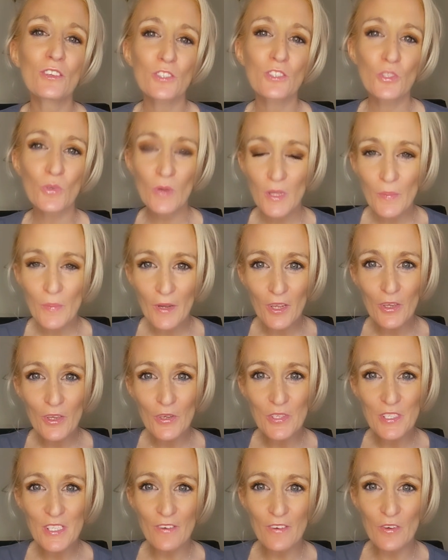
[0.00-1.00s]
To anybody
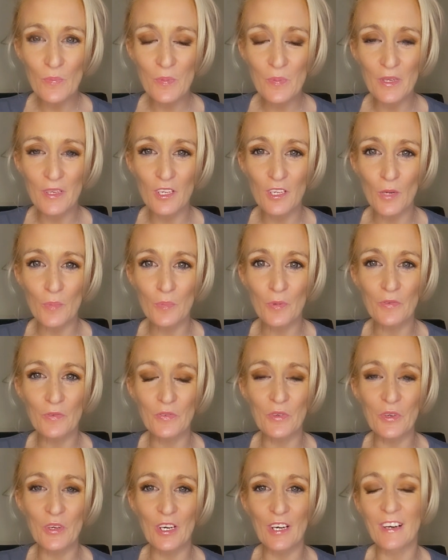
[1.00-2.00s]
who's never been here
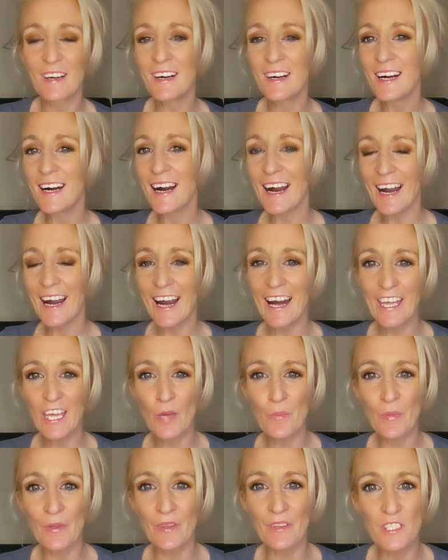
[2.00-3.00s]
before, hi,
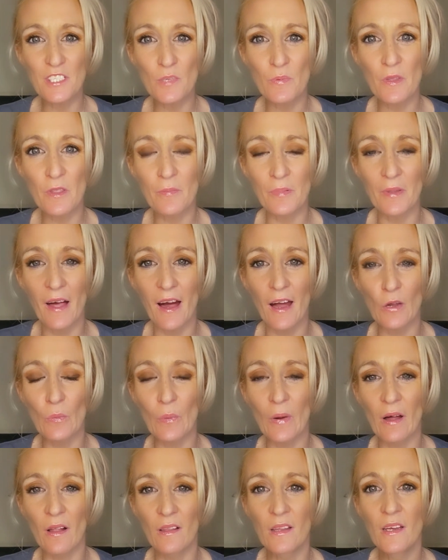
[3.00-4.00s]
I'm Elizabeth
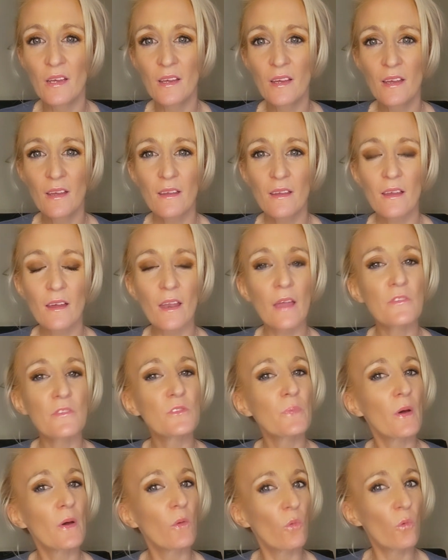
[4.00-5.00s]
Blackwell, and I've
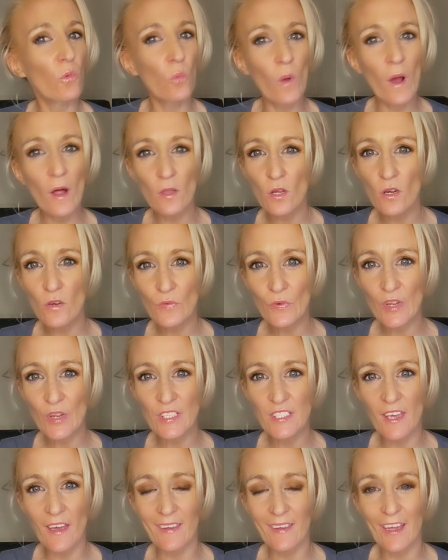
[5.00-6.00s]
spent well over
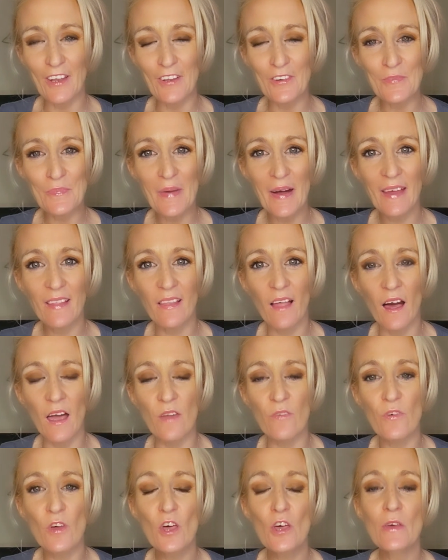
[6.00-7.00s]
a decade of my
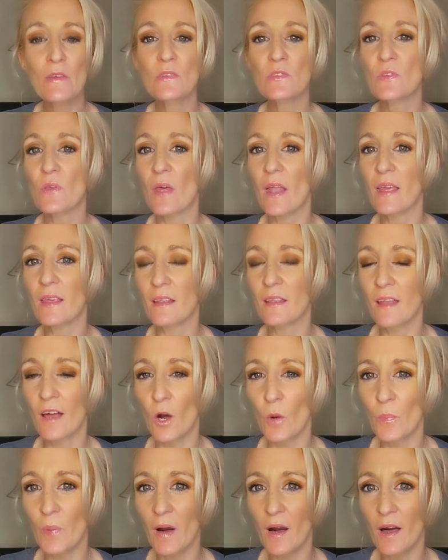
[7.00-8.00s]
life so that I can
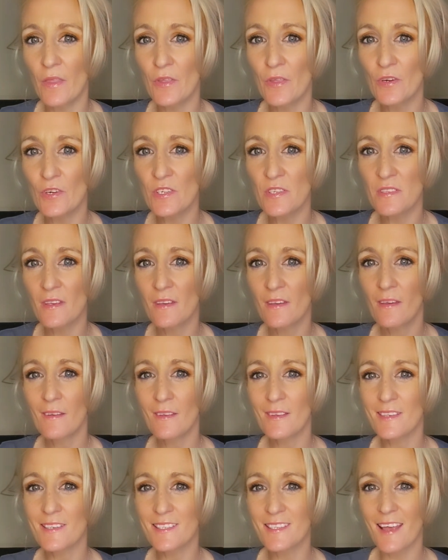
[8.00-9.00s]
help others
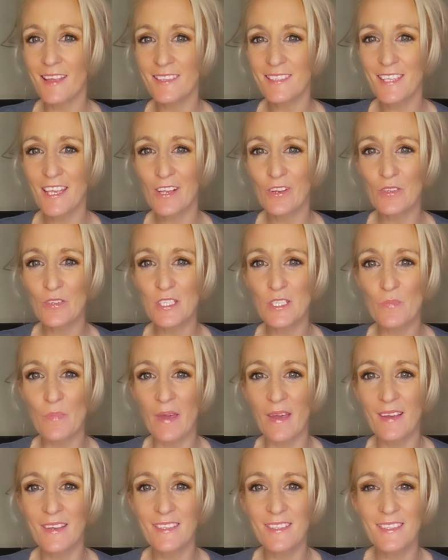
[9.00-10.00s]
set sacred
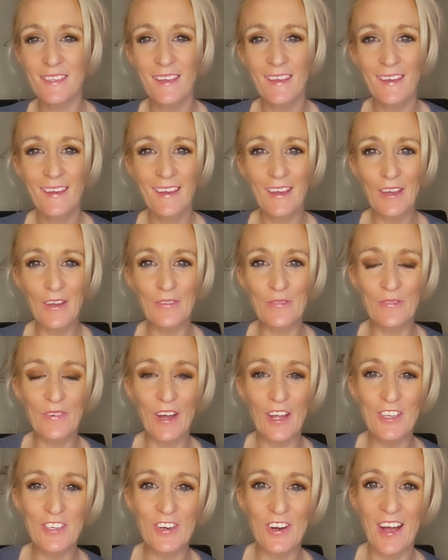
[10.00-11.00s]
space and
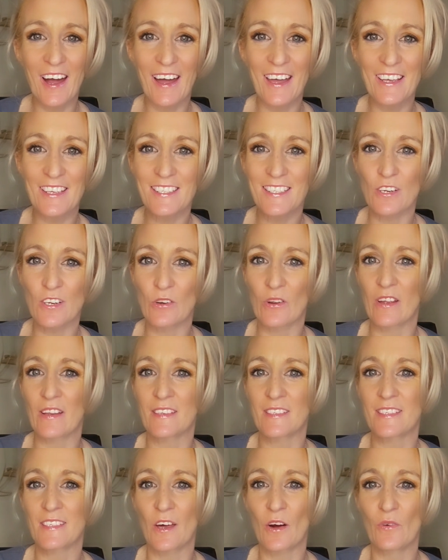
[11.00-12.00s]
find your highest and
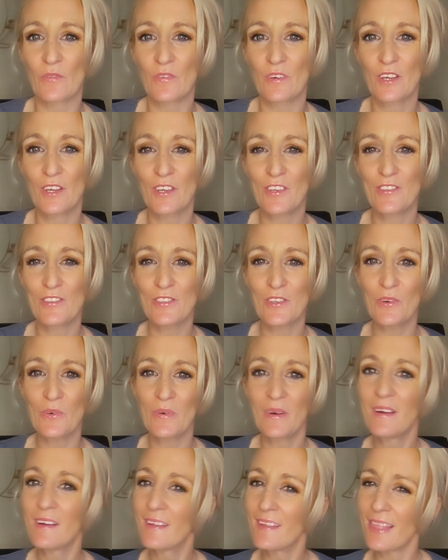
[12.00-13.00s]
greatest self.
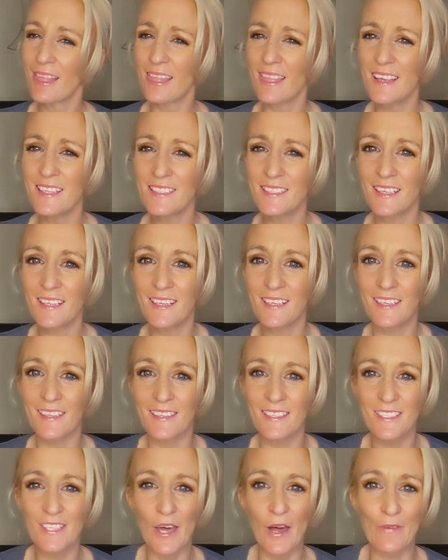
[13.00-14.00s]
So let's get into
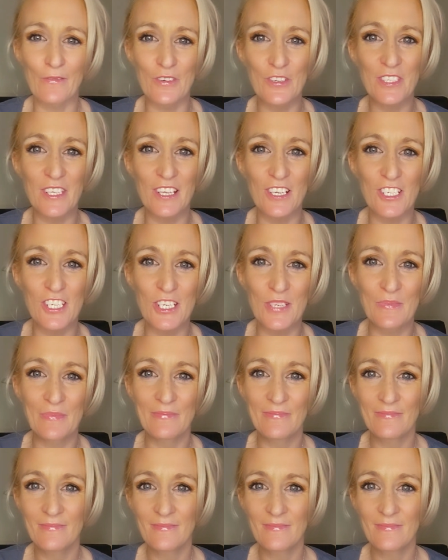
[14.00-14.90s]
this conversation.